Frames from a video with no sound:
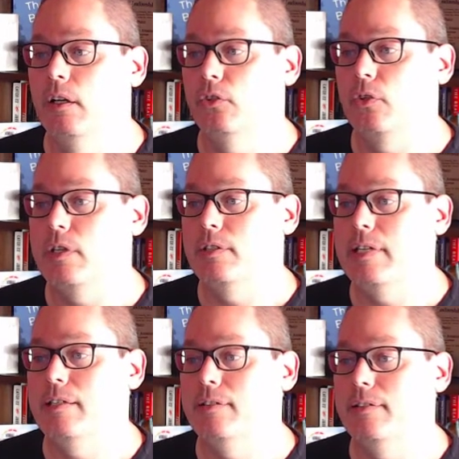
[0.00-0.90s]
So you see
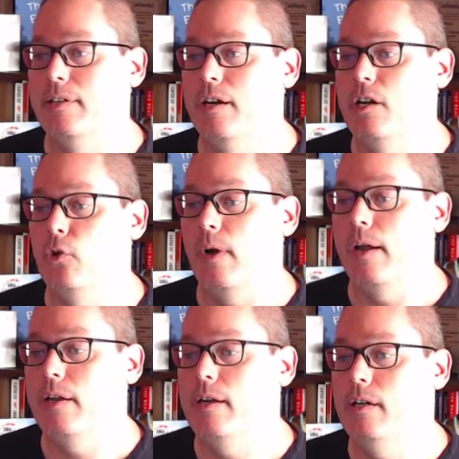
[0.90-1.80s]
this interior
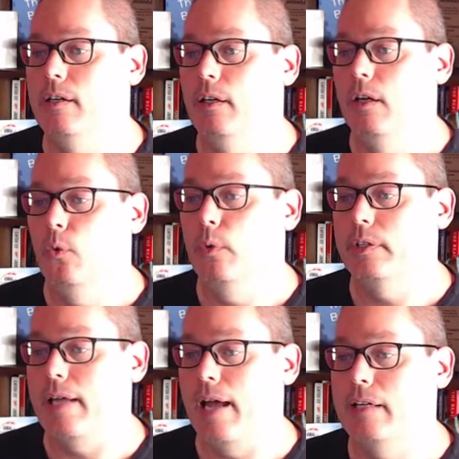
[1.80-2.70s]
right here with the
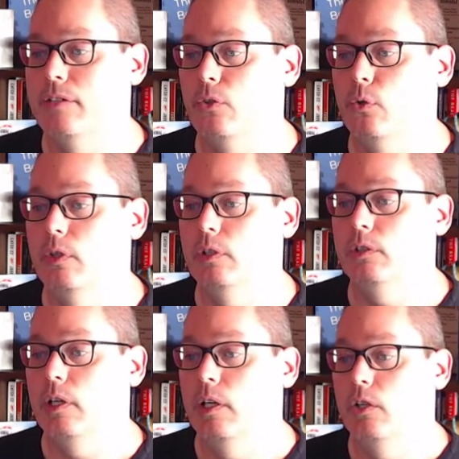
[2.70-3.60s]
dinosaurs.
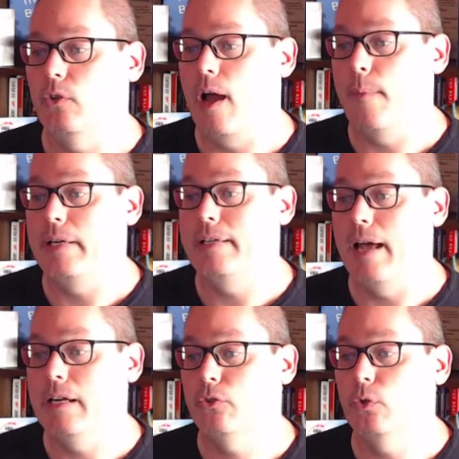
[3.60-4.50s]
So how many
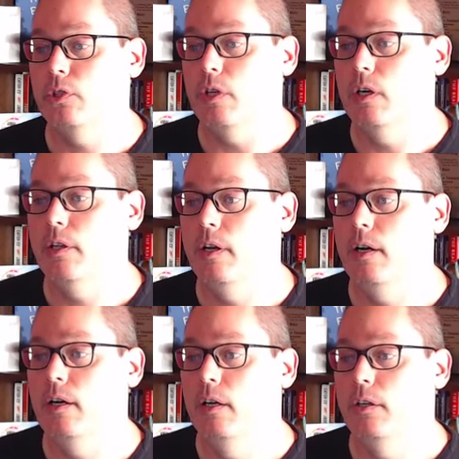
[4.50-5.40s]
dinosaurs are
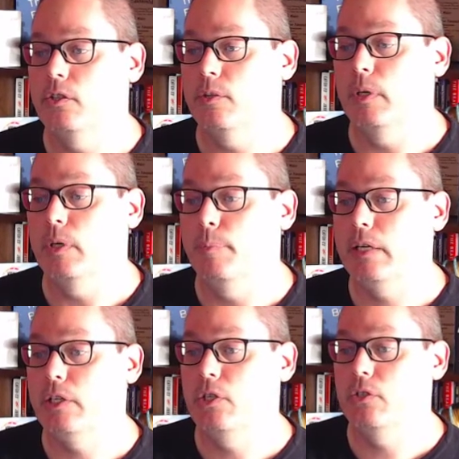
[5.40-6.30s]
there? There's a bunch of
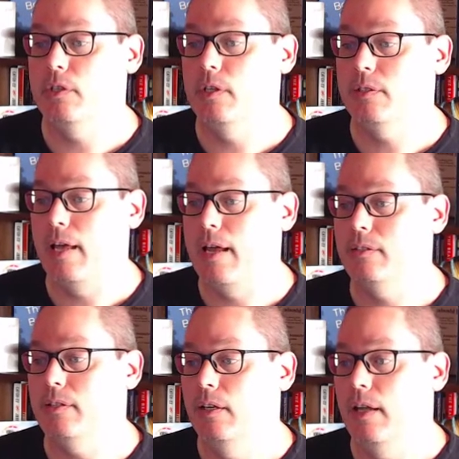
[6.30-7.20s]
pictures in this
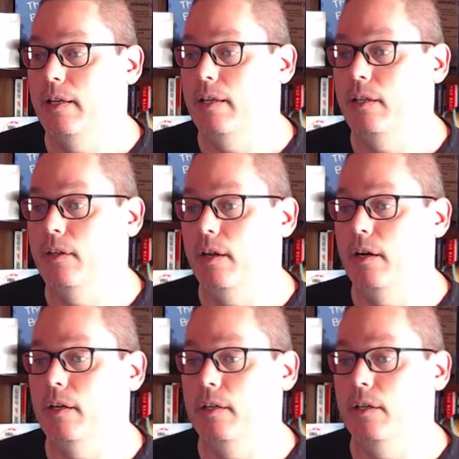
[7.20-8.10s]
case, and then
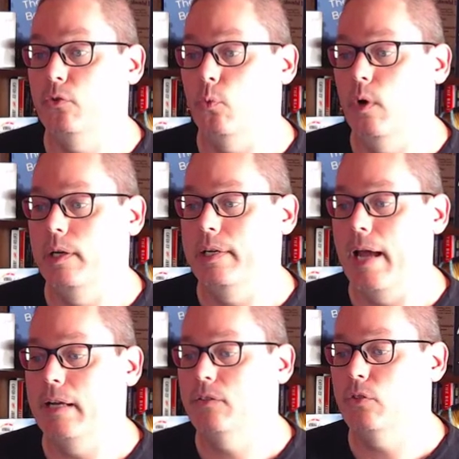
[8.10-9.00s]
there is one
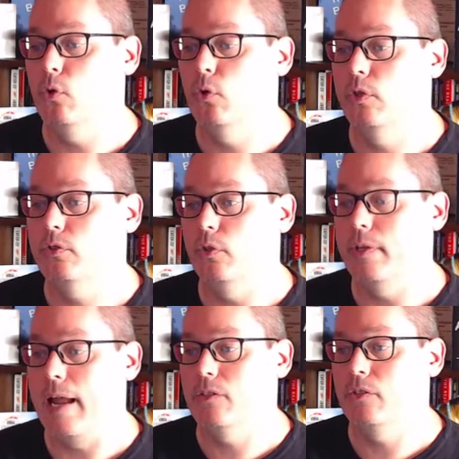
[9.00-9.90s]
dinosaur. So the
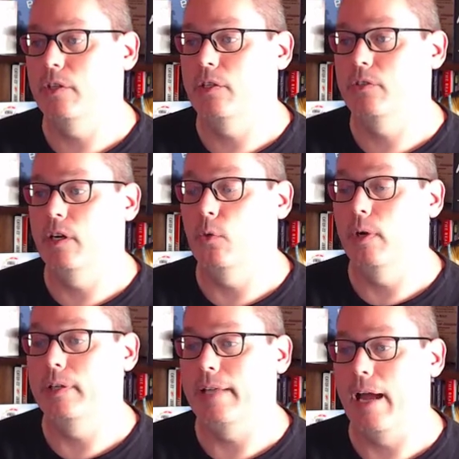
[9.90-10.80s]
answer is there are
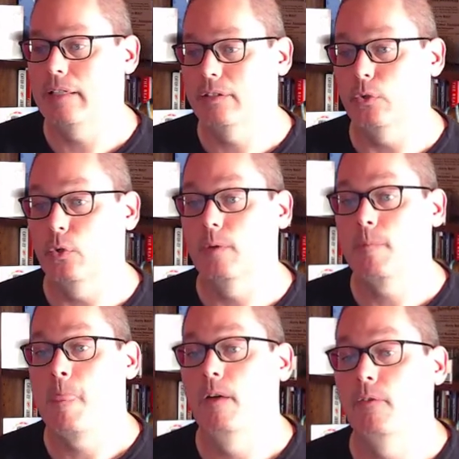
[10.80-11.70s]
one dinosaur.
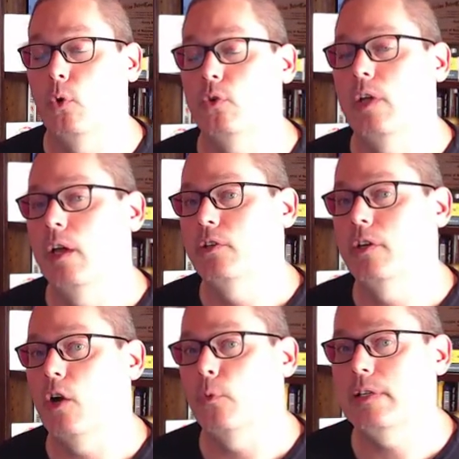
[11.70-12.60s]
Of course, during
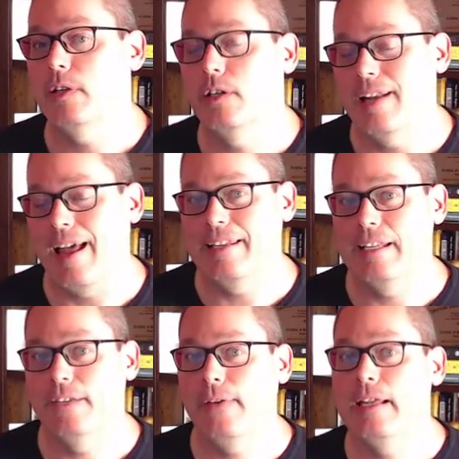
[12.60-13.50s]
our research and
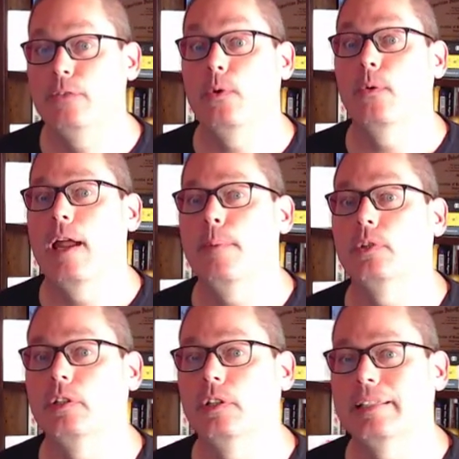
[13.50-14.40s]
idea phase, we were able
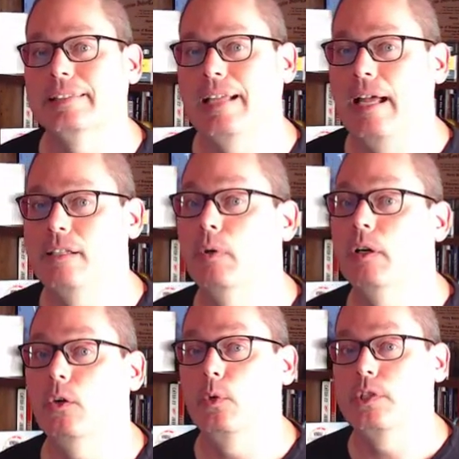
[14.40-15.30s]
to look inside this
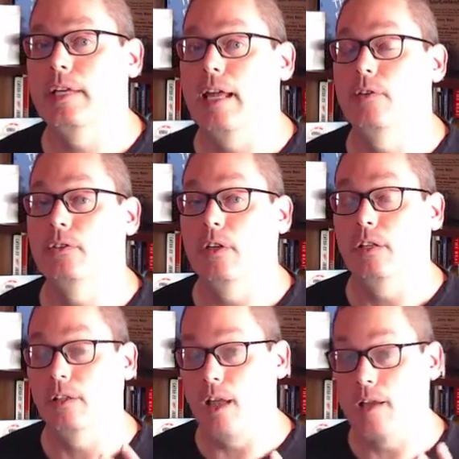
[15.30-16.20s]
book, which gave us
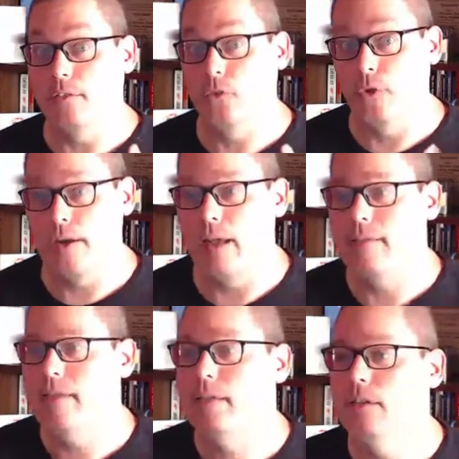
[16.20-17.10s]
a lot of great
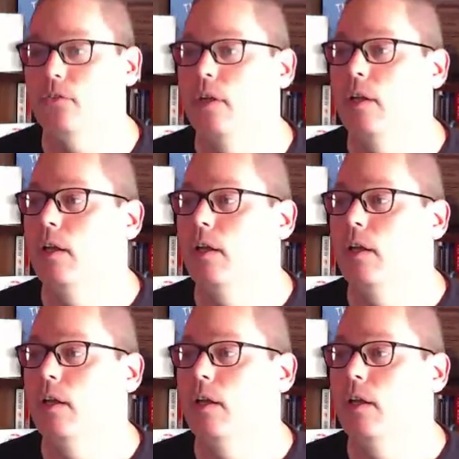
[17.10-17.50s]
ideas.